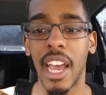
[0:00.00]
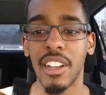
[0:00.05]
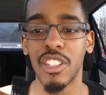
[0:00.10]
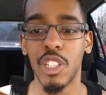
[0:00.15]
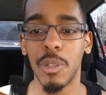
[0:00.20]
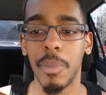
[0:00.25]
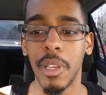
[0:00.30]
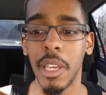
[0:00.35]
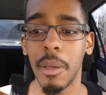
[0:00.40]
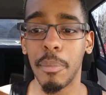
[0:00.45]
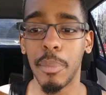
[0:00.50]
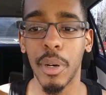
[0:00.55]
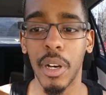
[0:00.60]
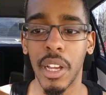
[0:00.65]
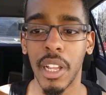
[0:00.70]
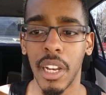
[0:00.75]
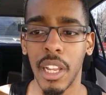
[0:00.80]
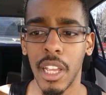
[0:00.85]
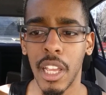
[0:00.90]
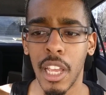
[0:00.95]
it out to be,
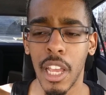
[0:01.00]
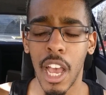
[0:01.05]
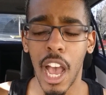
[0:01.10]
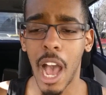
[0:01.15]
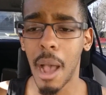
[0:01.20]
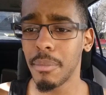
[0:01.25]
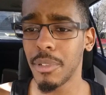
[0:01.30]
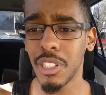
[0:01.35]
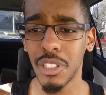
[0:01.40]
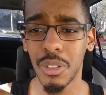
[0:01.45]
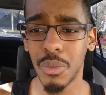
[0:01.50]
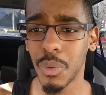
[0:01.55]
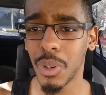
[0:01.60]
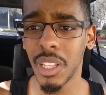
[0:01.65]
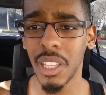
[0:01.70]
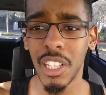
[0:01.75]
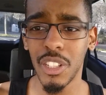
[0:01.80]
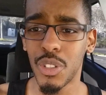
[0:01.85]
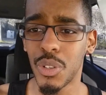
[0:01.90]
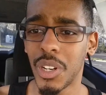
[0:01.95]
but I'm just
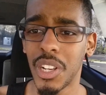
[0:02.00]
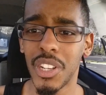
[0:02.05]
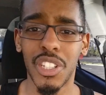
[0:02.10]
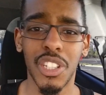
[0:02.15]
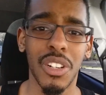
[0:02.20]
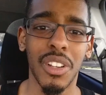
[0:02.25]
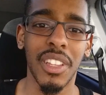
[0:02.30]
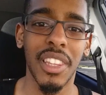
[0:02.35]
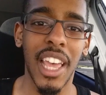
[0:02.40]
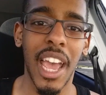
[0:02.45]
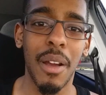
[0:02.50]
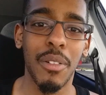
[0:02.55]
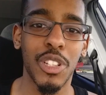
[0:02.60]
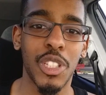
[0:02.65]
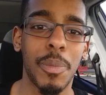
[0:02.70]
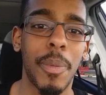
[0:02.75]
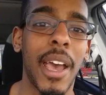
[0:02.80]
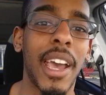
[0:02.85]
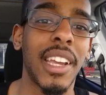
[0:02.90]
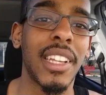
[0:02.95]
really traditional in that
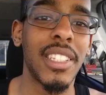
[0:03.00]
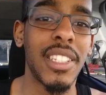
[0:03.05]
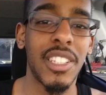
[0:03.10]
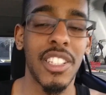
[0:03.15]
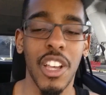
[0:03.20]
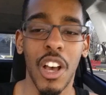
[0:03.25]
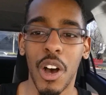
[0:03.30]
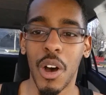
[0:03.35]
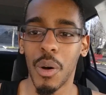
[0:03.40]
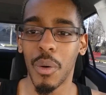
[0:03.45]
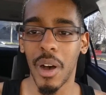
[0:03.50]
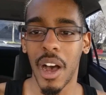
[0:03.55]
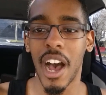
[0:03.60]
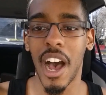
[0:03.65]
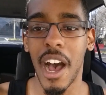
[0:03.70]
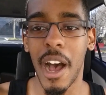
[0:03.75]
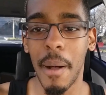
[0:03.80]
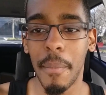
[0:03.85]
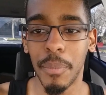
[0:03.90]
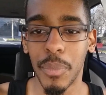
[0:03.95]
respect. So
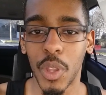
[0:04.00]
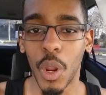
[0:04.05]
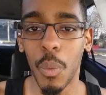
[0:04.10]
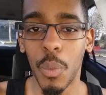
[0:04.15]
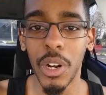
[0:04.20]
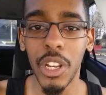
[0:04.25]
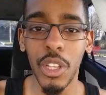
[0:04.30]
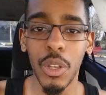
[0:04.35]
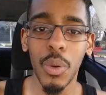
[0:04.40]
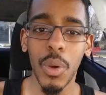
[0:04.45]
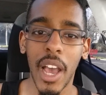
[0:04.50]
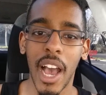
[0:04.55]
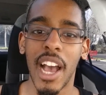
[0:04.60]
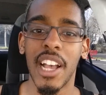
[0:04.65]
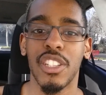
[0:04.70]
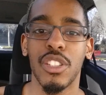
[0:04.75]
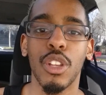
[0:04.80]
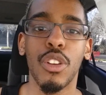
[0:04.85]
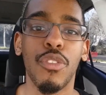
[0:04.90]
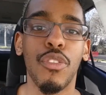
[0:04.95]
um, what do you
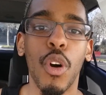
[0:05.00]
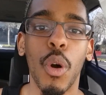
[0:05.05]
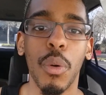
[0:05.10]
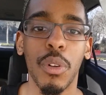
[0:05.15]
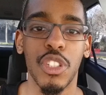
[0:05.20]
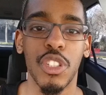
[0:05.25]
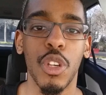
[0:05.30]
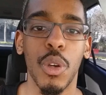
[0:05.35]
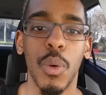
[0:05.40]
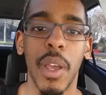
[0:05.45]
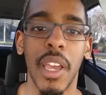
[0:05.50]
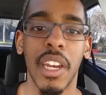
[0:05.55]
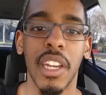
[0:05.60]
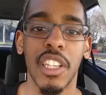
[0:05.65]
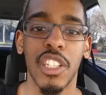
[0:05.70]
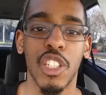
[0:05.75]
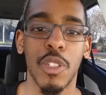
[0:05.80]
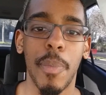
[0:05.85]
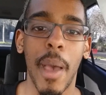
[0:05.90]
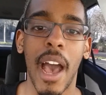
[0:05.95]
guys look forward to
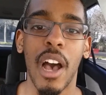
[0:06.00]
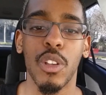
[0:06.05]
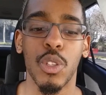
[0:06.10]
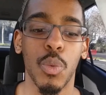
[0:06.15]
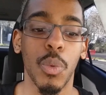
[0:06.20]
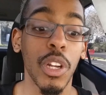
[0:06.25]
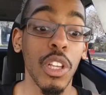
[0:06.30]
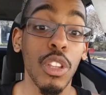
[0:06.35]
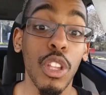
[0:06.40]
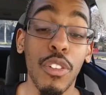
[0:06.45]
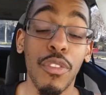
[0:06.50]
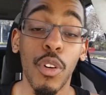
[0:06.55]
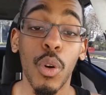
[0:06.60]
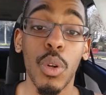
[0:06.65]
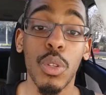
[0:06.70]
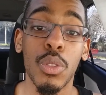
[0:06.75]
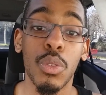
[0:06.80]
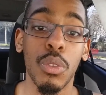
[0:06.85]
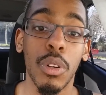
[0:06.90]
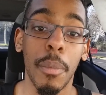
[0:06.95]
in a spouse? What do you look
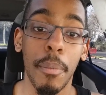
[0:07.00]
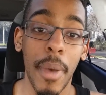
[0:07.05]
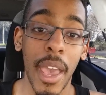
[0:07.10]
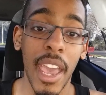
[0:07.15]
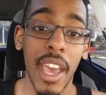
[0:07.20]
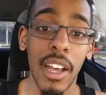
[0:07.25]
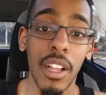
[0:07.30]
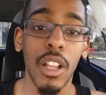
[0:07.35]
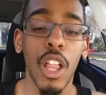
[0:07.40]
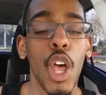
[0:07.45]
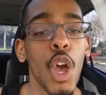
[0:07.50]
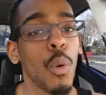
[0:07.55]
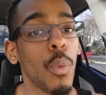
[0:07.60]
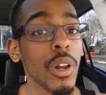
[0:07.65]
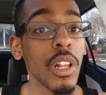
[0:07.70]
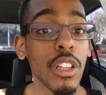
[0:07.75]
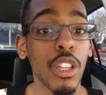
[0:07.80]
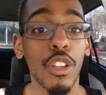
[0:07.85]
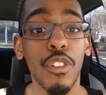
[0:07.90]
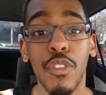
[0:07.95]
forward to in a male?
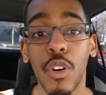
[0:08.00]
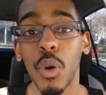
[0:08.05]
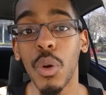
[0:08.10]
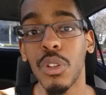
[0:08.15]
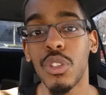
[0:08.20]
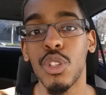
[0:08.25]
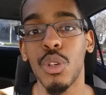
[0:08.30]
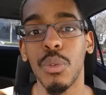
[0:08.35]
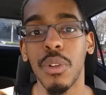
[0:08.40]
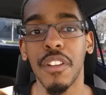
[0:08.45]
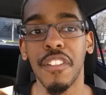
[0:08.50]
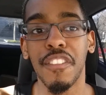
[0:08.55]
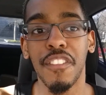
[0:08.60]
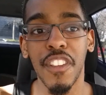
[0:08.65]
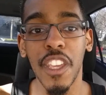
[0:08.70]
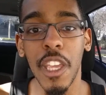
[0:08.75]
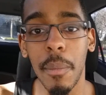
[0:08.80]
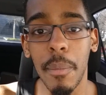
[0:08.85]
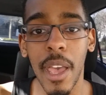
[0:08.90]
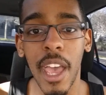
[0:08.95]
What do you look forward to in a
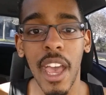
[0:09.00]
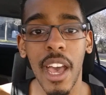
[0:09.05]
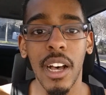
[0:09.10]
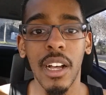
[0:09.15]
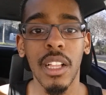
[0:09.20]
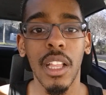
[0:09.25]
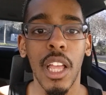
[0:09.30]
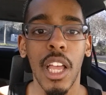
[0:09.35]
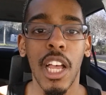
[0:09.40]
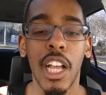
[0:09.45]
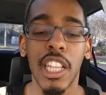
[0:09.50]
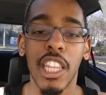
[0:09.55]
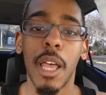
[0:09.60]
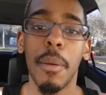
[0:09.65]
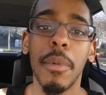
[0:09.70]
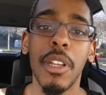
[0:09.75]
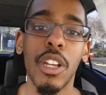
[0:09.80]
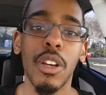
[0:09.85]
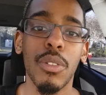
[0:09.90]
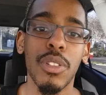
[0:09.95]
female?
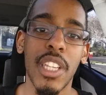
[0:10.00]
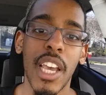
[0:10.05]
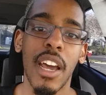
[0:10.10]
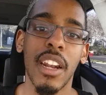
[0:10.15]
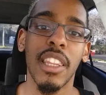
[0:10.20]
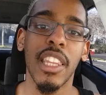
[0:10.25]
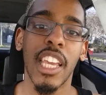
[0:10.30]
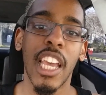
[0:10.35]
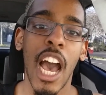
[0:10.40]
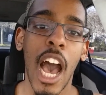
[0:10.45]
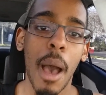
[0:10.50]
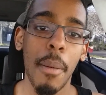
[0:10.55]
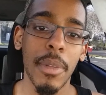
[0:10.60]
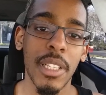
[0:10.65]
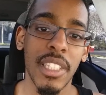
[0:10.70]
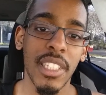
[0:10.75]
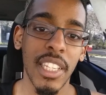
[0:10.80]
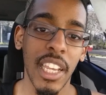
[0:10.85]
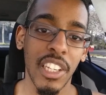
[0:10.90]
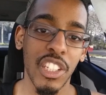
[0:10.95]
Let me know down in the
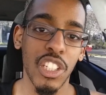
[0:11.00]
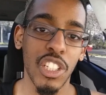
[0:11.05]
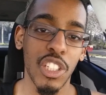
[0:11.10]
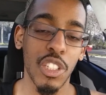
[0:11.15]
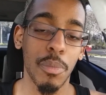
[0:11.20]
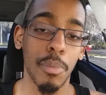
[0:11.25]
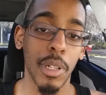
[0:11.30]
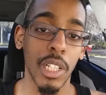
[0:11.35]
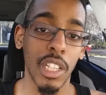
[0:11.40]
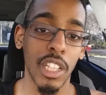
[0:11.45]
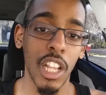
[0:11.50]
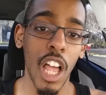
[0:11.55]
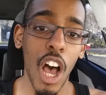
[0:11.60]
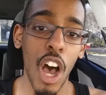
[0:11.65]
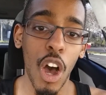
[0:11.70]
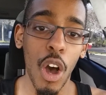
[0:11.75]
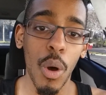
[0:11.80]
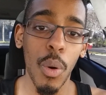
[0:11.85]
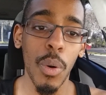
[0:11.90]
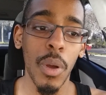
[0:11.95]
comment sections
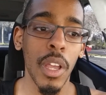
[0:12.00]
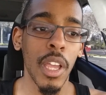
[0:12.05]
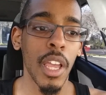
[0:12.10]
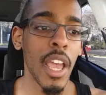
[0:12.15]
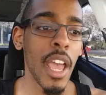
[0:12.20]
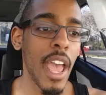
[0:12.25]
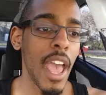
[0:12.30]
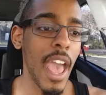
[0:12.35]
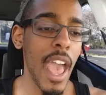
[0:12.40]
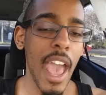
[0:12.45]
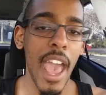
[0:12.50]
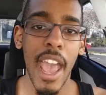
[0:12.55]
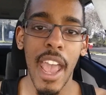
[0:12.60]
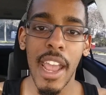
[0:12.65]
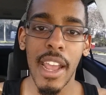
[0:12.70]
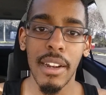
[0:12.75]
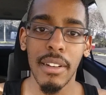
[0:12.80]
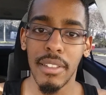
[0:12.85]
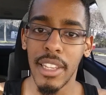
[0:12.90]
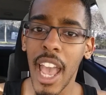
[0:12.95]
below.
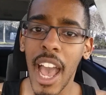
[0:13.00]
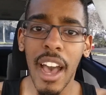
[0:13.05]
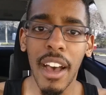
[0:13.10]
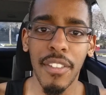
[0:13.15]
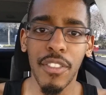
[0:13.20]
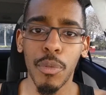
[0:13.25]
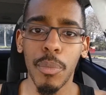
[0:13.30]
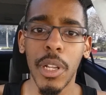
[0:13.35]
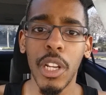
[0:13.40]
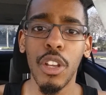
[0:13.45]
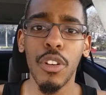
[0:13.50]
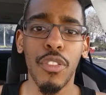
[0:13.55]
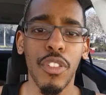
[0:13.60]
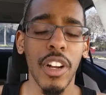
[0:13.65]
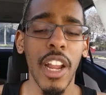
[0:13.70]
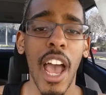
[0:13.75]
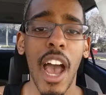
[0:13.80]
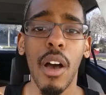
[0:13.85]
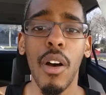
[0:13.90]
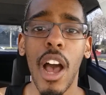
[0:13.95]
And yeah, for me to you
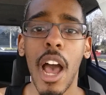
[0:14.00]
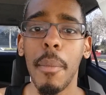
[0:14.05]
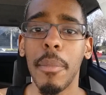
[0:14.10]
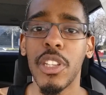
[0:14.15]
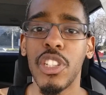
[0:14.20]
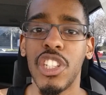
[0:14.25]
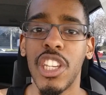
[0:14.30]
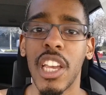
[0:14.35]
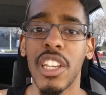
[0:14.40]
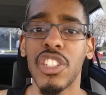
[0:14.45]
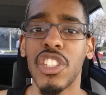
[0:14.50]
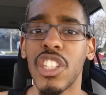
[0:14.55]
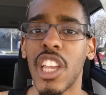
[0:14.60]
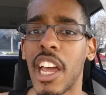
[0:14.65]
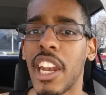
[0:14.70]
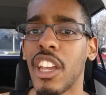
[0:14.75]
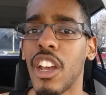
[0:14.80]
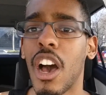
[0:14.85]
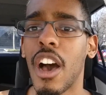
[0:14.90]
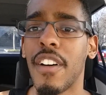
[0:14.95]
for now, I'm NGS
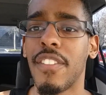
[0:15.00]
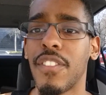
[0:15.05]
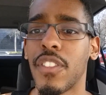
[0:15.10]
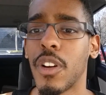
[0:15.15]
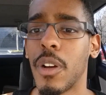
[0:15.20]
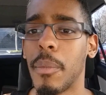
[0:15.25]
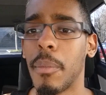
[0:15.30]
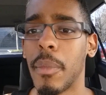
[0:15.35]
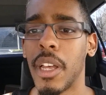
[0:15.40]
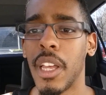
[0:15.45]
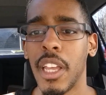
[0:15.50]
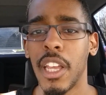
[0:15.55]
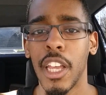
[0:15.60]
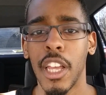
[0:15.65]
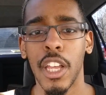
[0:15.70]
signing off from